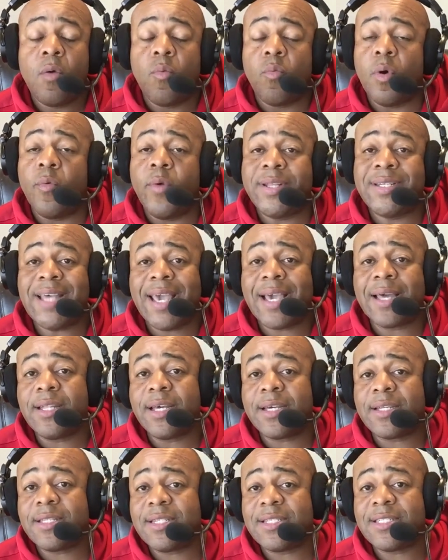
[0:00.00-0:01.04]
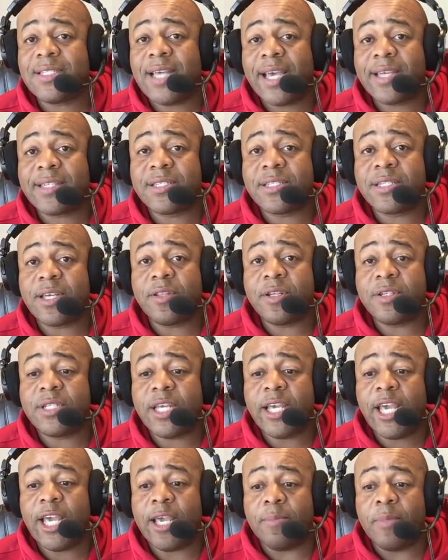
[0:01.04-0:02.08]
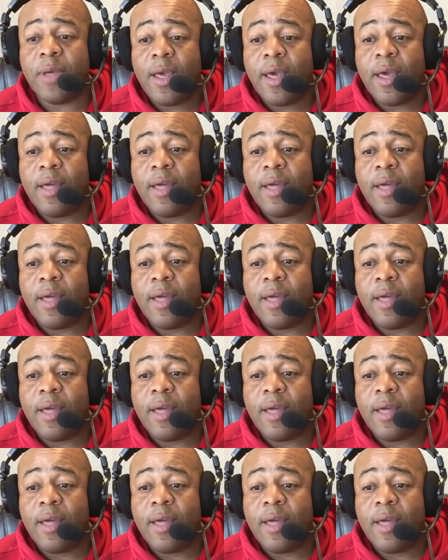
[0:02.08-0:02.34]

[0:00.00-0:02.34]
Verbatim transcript: When we take a look at this Texas Southern team,